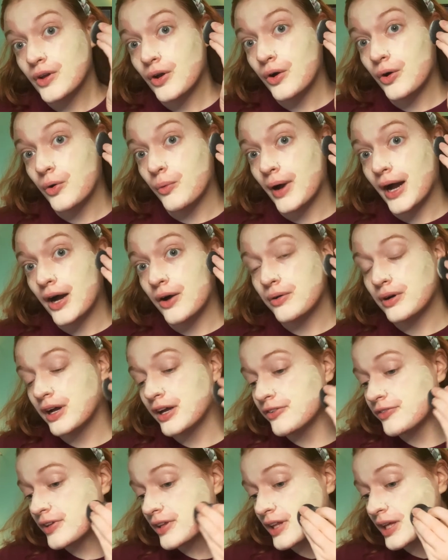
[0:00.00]
Oh wow, I
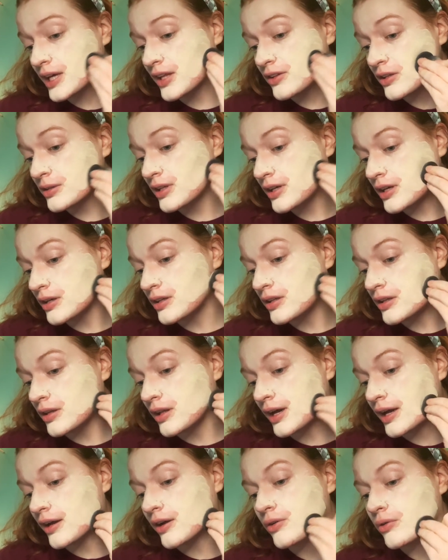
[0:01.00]
feel like I look like a
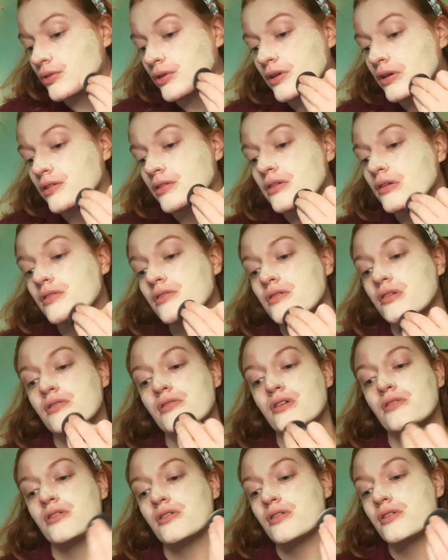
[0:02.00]
clown
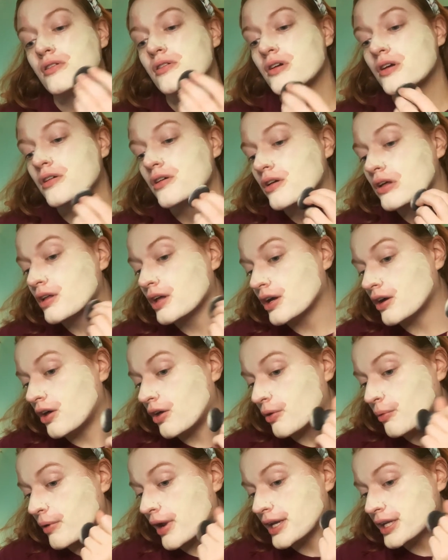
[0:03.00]
like
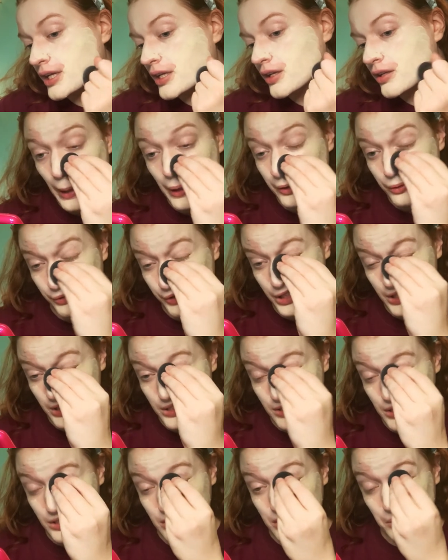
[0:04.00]
already. I don't think this
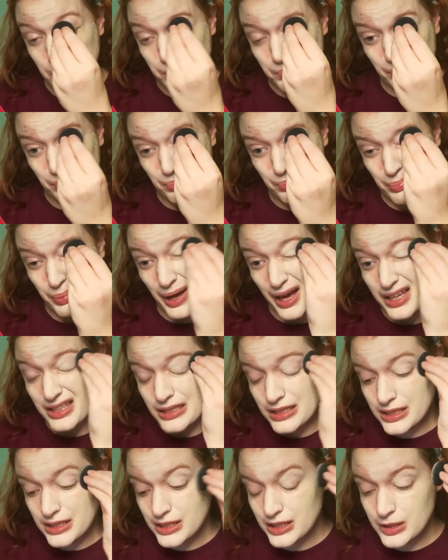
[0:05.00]
is the
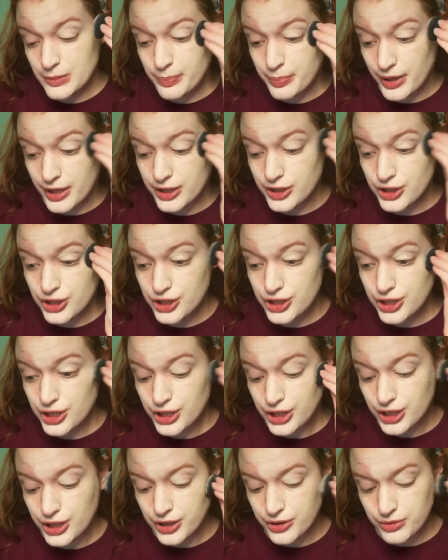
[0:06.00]
best sponge to
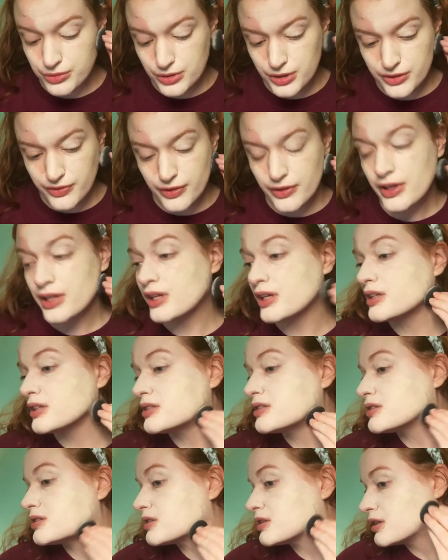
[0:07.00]
use for
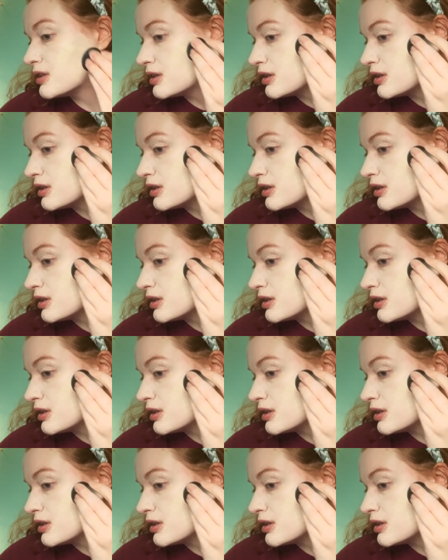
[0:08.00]
this.